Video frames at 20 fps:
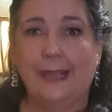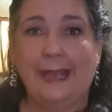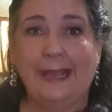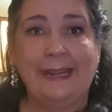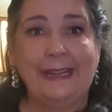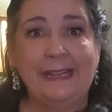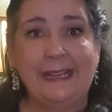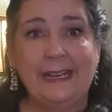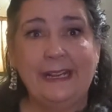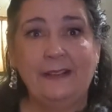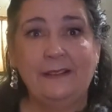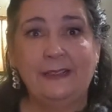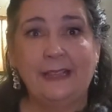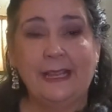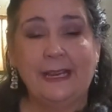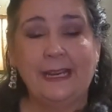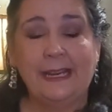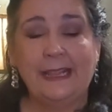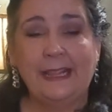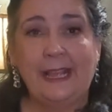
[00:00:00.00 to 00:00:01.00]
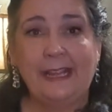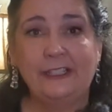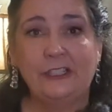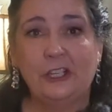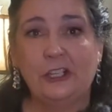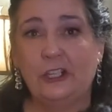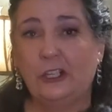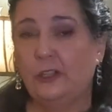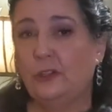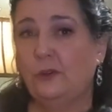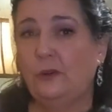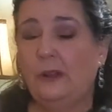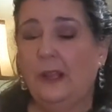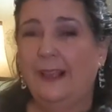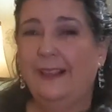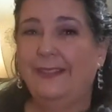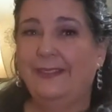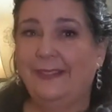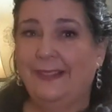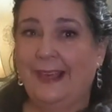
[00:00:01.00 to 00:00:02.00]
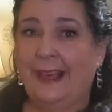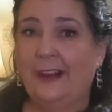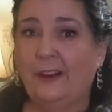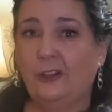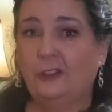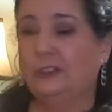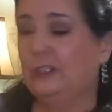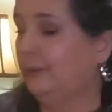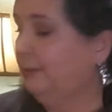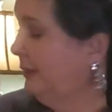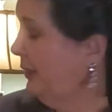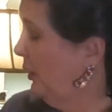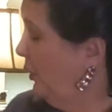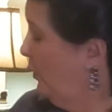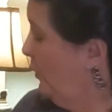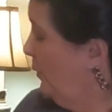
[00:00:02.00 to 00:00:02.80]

editing that I like to do. That I'll do at